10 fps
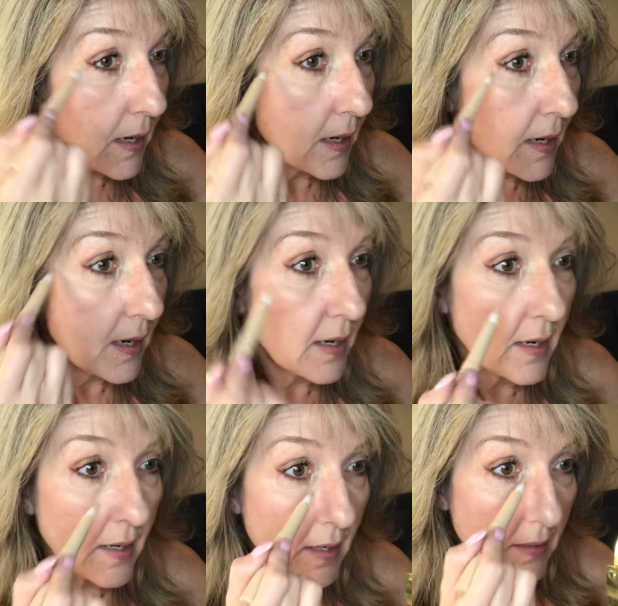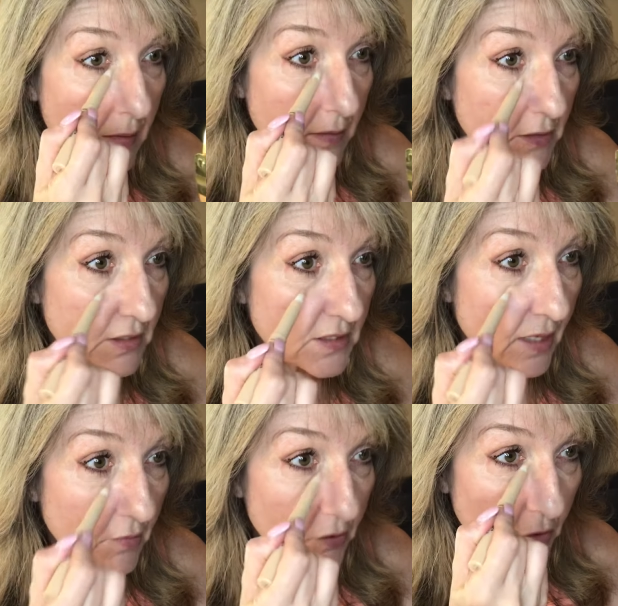and just
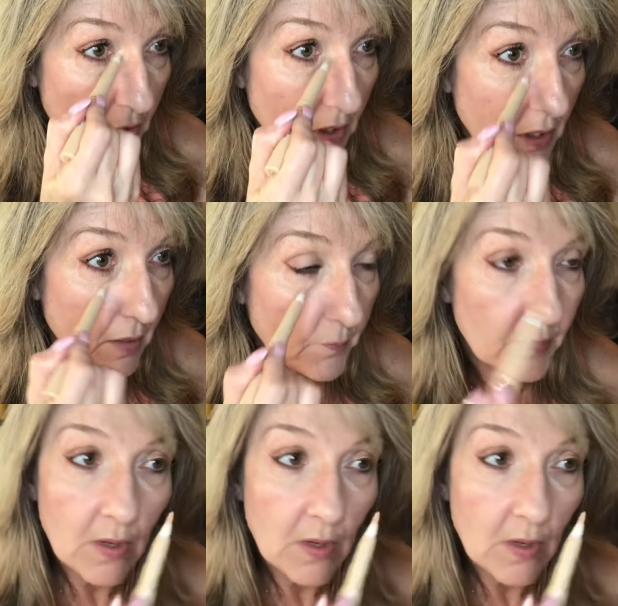down through here.